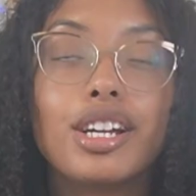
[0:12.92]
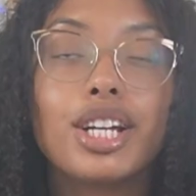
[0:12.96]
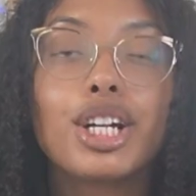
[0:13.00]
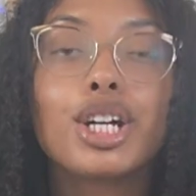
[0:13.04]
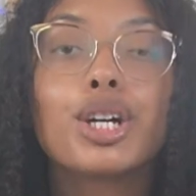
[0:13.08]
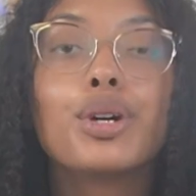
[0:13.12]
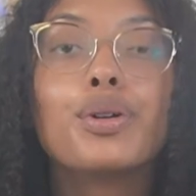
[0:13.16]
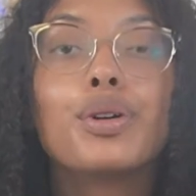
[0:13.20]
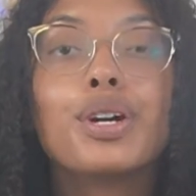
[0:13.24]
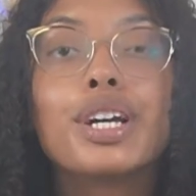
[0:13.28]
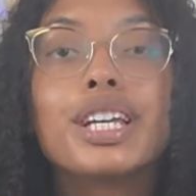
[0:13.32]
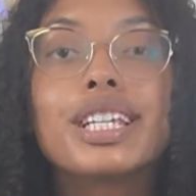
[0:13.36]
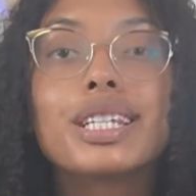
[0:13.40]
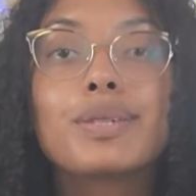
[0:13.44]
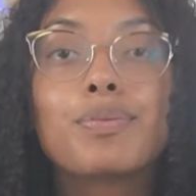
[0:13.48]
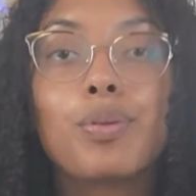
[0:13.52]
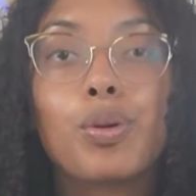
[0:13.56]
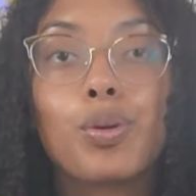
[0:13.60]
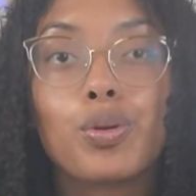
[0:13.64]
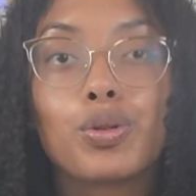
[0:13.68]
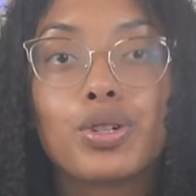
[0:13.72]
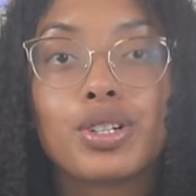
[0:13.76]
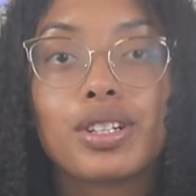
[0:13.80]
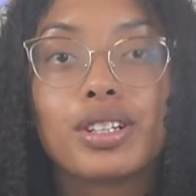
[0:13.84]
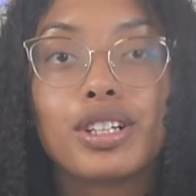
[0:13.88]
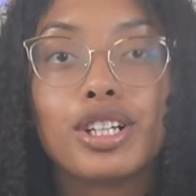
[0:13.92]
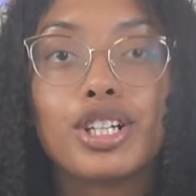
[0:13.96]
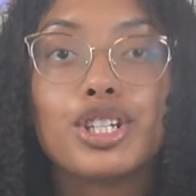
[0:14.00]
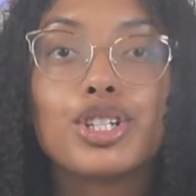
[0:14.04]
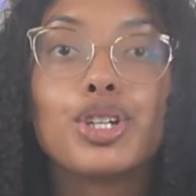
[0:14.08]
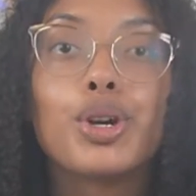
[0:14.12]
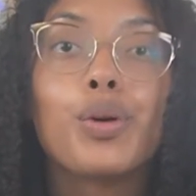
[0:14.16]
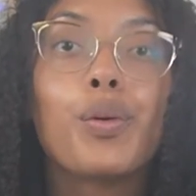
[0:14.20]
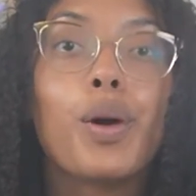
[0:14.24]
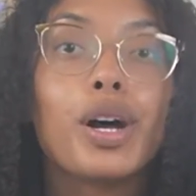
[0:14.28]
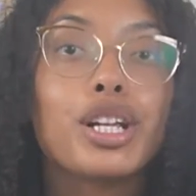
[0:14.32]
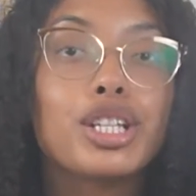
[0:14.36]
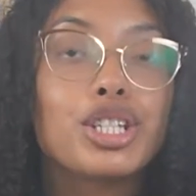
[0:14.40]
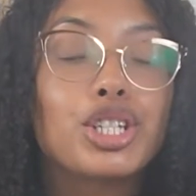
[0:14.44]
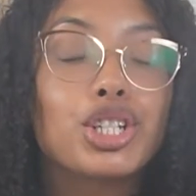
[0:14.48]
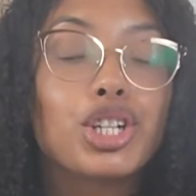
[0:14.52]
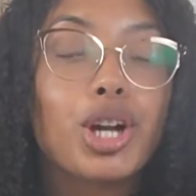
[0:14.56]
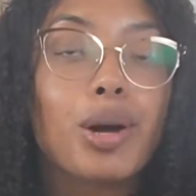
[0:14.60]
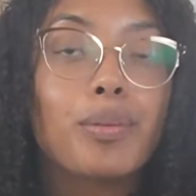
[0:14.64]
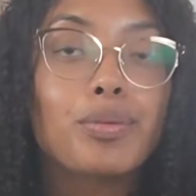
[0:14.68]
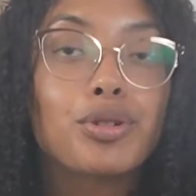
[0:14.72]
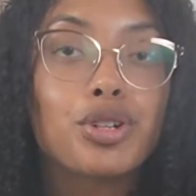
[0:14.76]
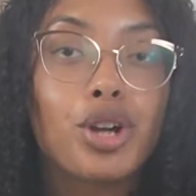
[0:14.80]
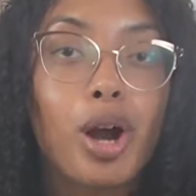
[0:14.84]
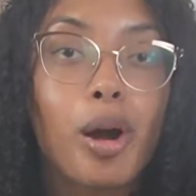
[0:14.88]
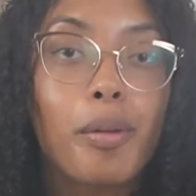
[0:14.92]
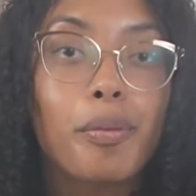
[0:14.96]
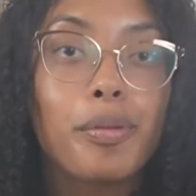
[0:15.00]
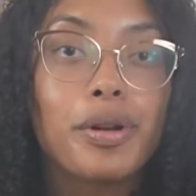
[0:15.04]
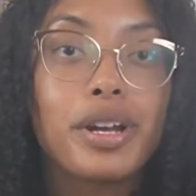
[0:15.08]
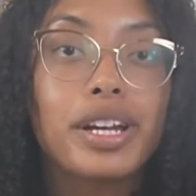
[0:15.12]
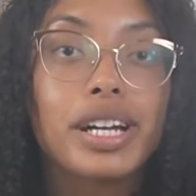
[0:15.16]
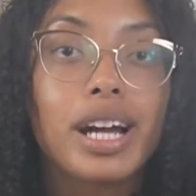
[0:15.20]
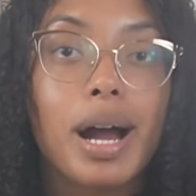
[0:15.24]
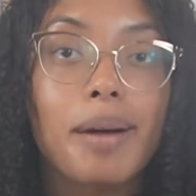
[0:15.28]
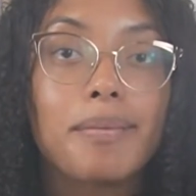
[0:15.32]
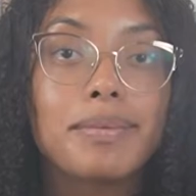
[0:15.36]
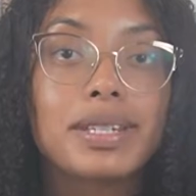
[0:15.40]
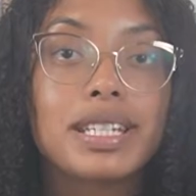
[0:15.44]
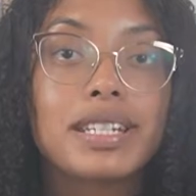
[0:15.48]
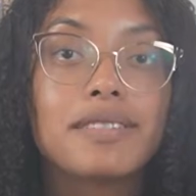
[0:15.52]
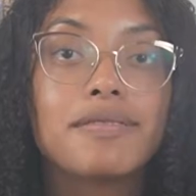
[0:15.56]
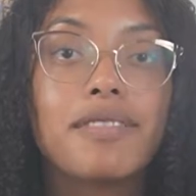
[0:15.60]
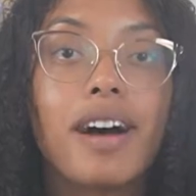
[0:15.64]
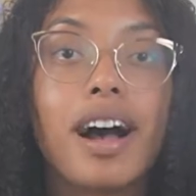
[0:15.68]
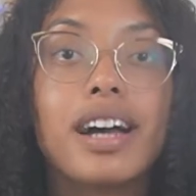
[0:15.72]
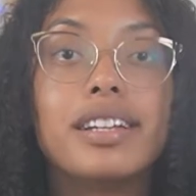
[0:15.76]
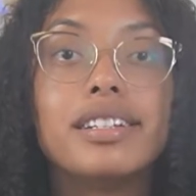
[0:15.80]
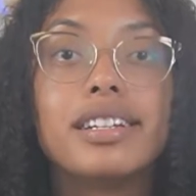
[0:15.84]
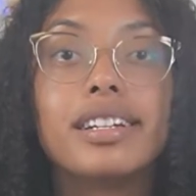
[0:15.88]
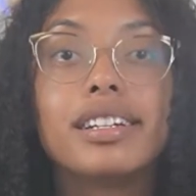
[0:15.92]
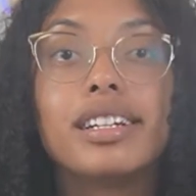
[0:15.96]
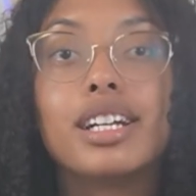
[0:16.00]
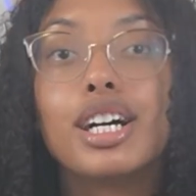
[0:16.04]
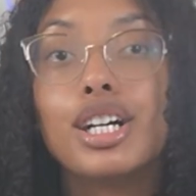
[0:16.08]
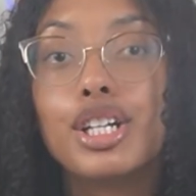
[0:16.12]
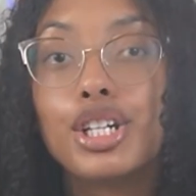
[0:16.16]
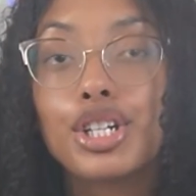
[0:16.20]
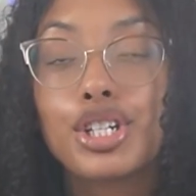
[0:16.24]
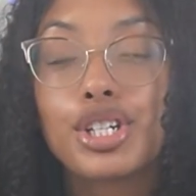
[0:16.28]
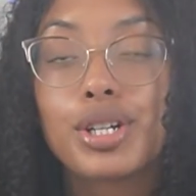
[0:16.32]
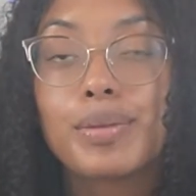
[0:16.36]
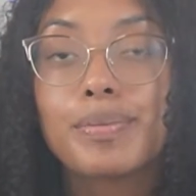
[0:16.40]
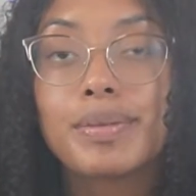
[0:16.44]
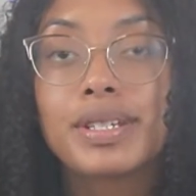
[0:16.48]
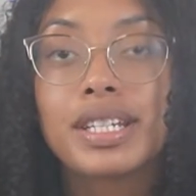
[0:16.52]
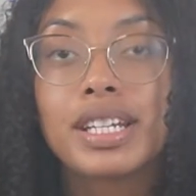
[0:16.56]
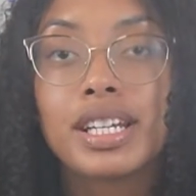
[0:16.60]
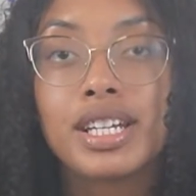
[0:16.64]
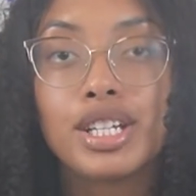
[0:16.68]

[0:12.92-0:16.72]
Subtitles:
Careers Portal is your one-stop shop when it comes to finding learnerships,